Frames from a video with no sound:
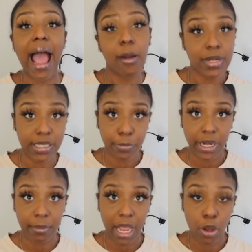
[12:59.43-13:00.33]
I wasn't
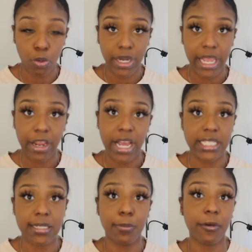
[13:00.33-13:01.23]
braiding my own hair,
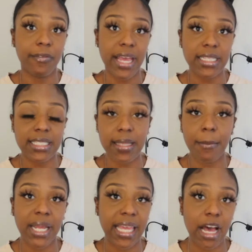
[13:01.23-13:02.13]
and to prevent
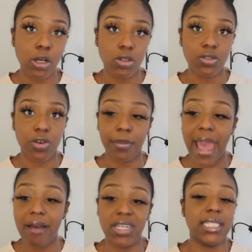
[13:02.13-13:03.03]
somebody else from
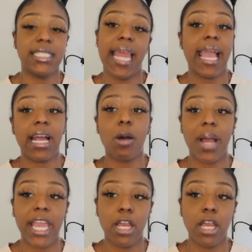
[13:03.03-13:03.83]
having to snag out my